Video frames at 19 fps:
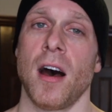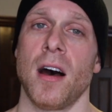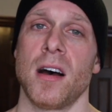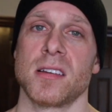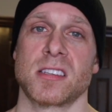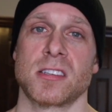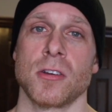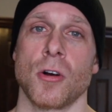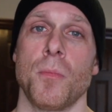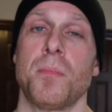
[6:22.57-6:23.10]

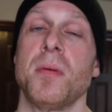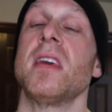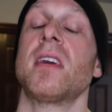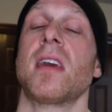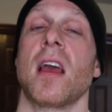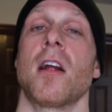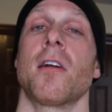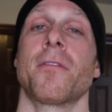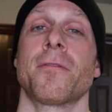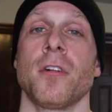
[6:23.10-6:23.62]
So be
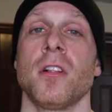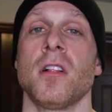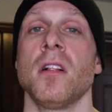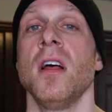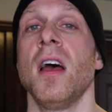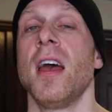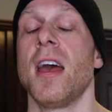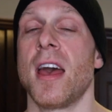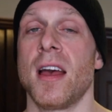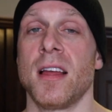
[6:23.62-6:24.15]

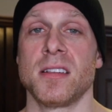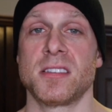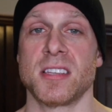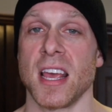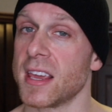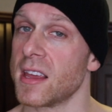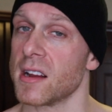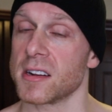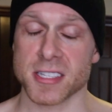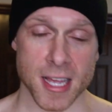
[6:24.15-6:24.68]
careful and
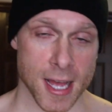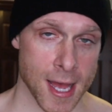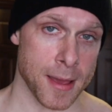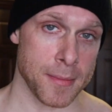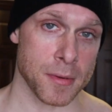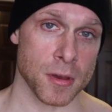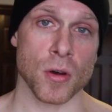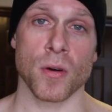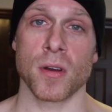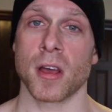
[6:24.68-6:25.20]
take your
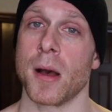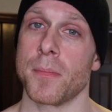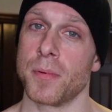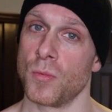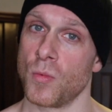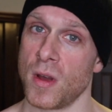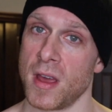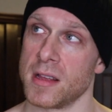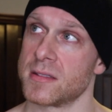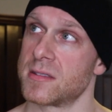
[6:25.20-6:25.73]
time going up in
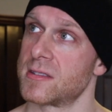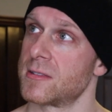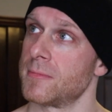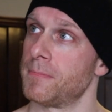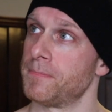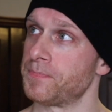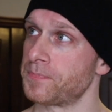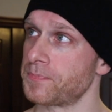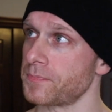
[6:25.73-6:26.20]
weights.